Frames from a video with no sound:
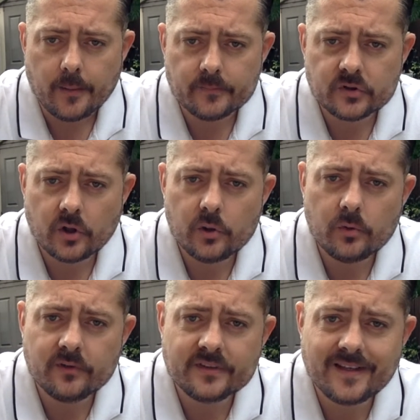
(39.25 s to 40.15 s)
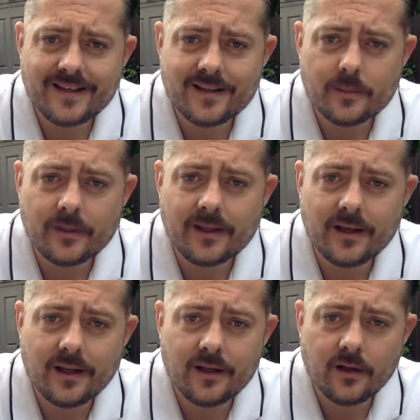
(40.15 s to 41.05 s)
So you would have seen at the
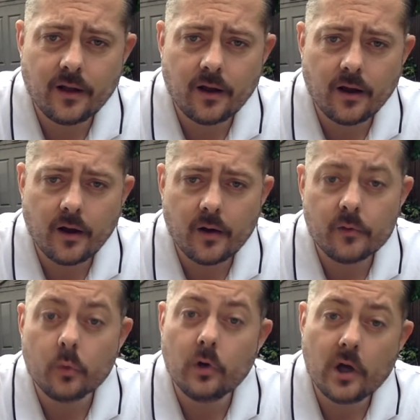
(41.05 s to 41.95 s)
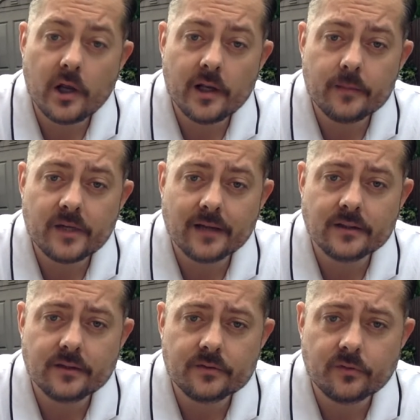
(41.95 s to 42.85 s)
beginning your learning
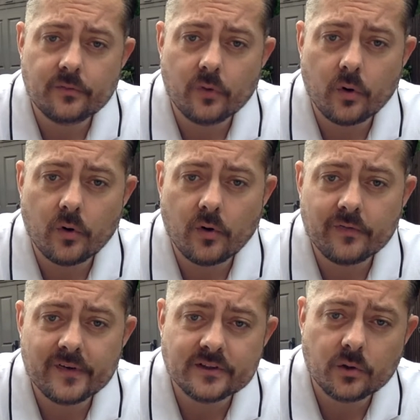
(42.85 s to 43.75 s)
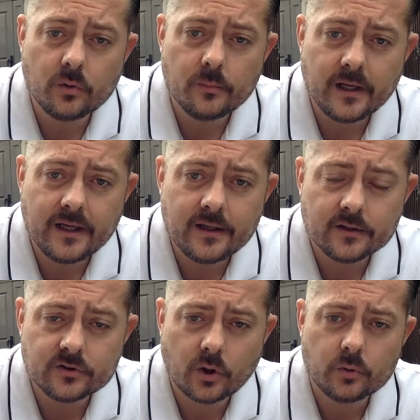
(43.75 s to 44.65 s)
objectives for physical me,
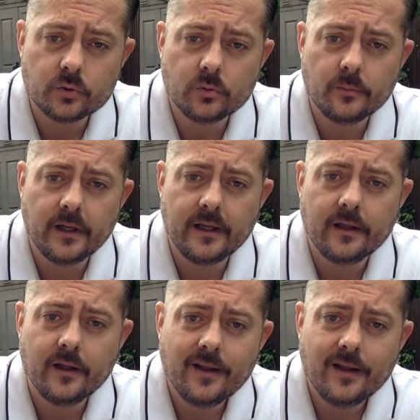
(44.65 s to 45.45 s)
social me,